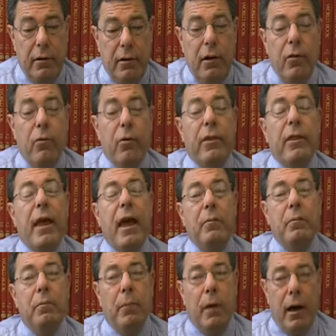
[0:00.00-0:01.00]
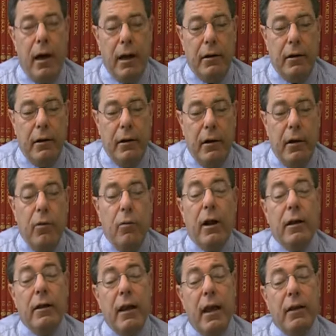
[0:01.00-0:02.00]
With that in mind, what
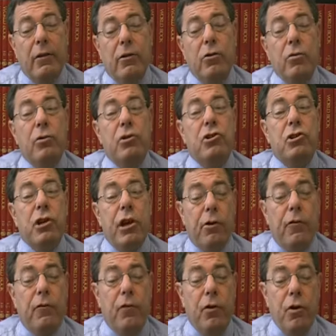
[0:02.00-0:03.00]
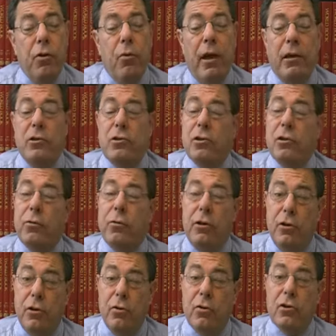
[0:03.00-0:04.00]
I'd like to do is share a few ways to
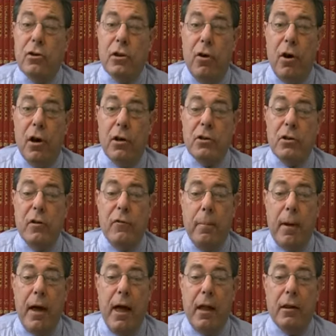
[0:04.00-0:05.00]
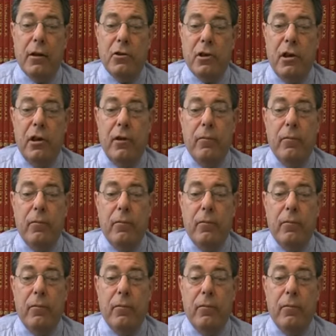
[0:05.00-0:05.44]
reduce the cost of a policy.